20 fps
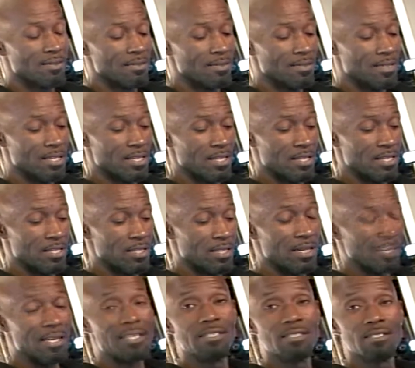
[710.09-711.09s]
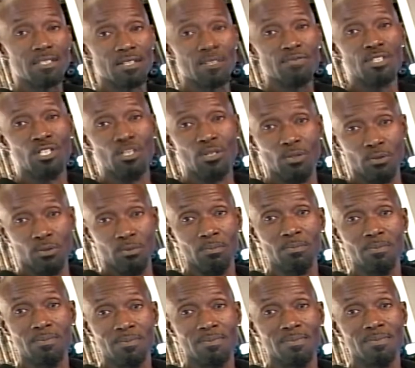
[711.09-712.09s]
The Legion of Doom,
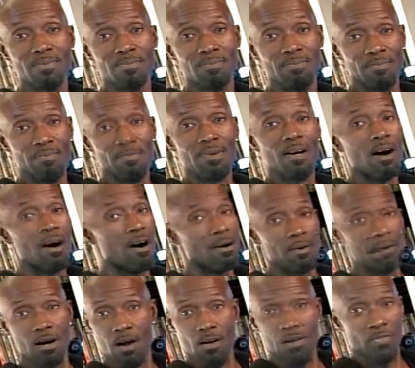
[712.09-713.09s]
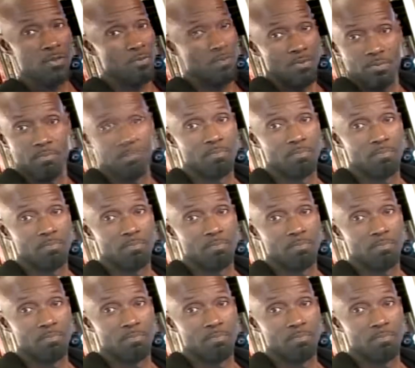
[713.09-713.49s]
all the